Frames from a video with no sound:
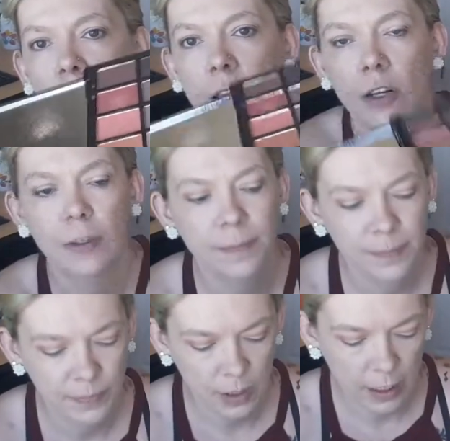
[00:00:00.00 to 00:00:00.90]
color.
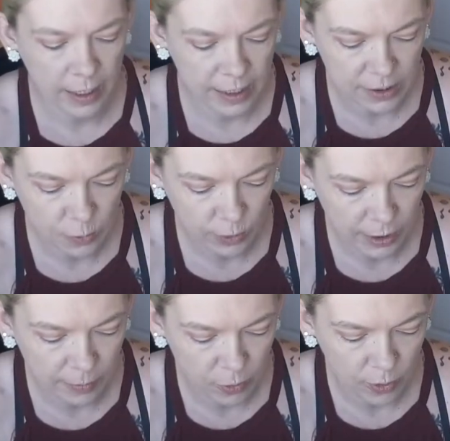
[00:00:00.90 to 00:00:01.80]
I think it's
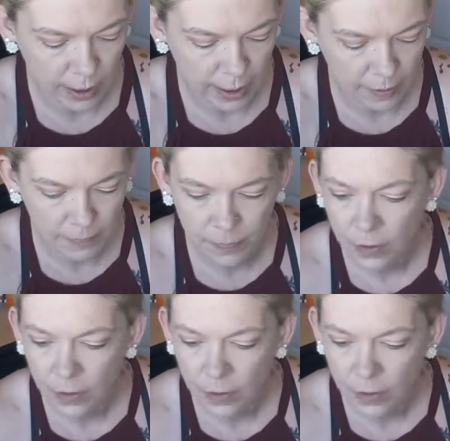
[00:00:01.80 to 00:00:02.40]
really pretty.